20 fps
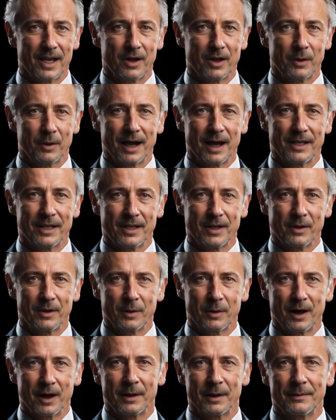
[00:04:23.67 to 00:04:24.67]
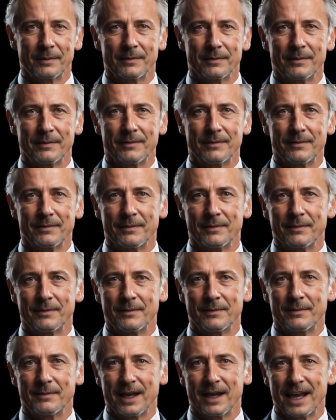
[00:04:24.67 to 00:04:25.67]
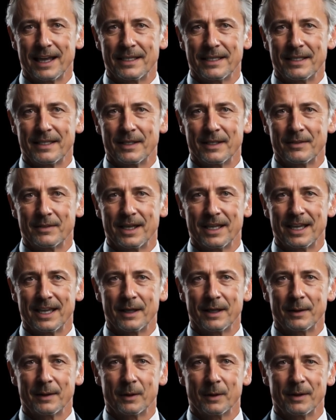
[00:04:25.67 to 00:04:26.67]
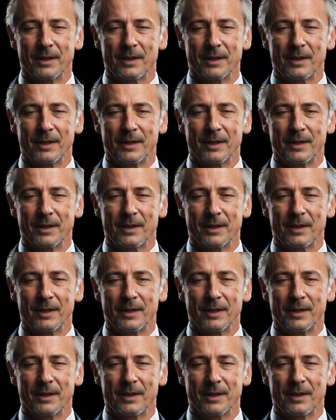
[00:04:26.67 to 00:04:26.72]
This combined distance represents the total path length